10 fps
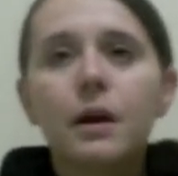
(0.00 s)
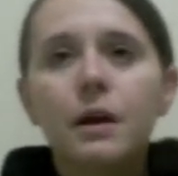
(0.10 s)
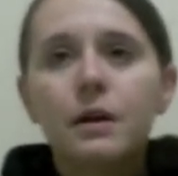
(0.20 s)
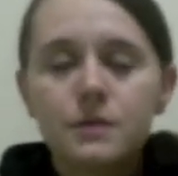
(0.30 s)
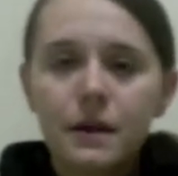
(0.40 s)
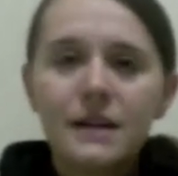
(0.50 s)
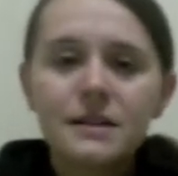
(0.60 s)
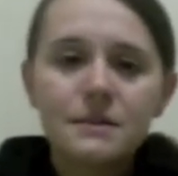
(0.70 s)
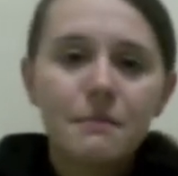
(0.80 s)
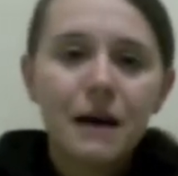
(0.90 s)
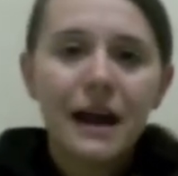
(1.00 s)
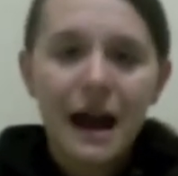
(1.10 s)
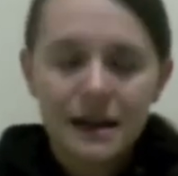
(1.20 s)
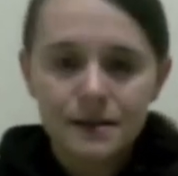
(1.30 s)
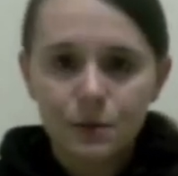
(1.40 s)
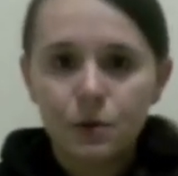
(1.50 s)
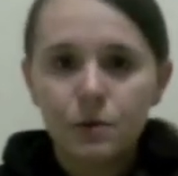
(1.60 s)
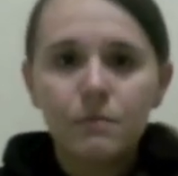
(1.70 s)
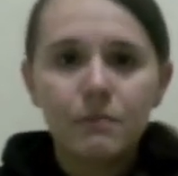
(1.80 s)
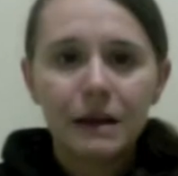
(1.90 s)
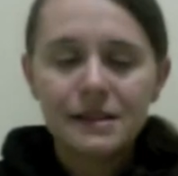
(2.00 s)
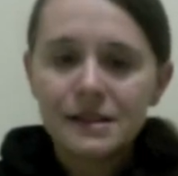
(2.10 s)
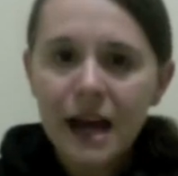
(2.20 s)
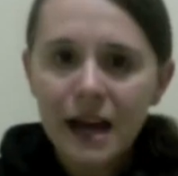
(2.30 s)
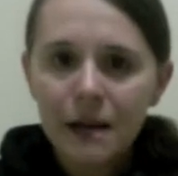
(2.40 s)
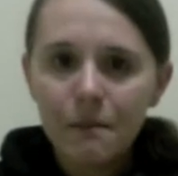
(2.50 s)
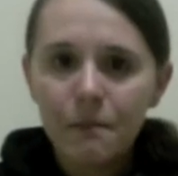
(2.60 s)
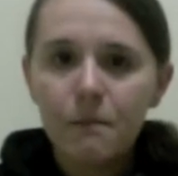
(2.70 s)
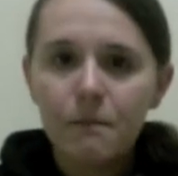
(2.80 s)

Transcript: So that's my S school. My second